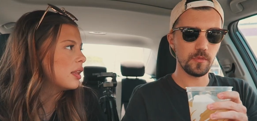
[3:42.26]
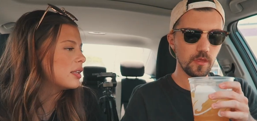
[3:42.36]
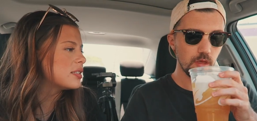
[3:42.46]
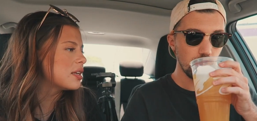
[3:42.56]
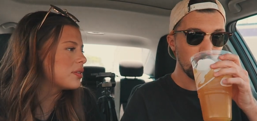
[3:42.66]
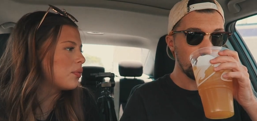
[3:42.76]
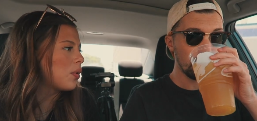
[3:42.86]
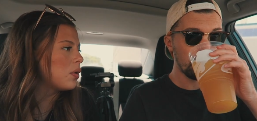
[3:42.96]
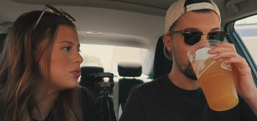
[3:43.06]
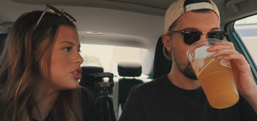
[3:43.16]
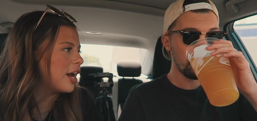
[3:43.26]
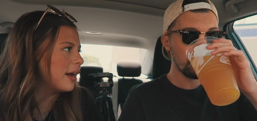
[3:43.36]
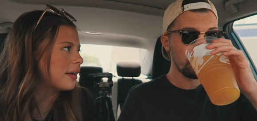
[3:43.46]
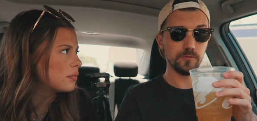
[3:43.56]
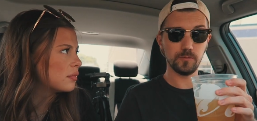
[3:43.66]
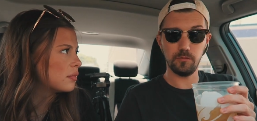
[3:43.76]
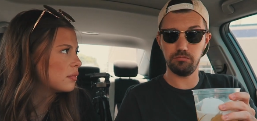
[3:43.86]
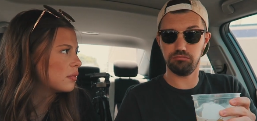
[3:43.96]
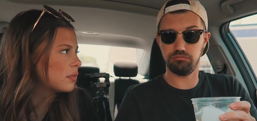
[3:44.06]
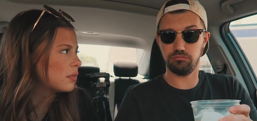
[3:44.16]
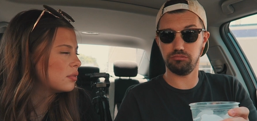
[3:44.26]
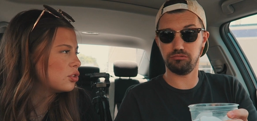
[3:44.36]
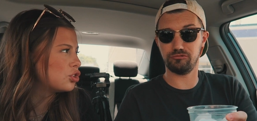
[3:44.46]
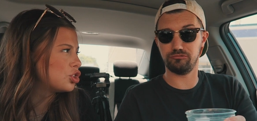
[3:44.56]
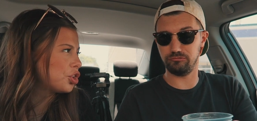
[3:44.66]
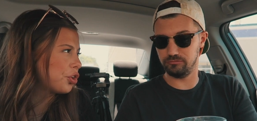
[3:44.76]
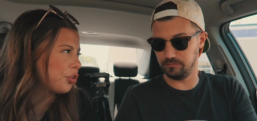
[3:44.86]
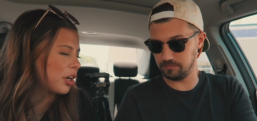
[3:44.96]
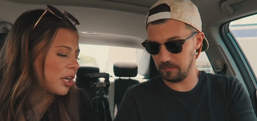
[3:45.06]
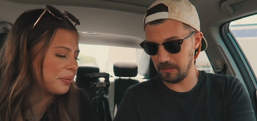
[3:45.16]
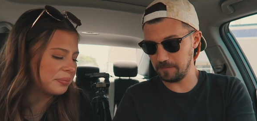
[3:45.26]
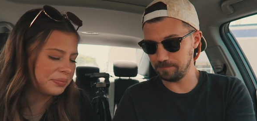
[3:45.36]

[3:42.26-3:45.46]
Speaker 1: Let's hit the road, Jack. Sugary.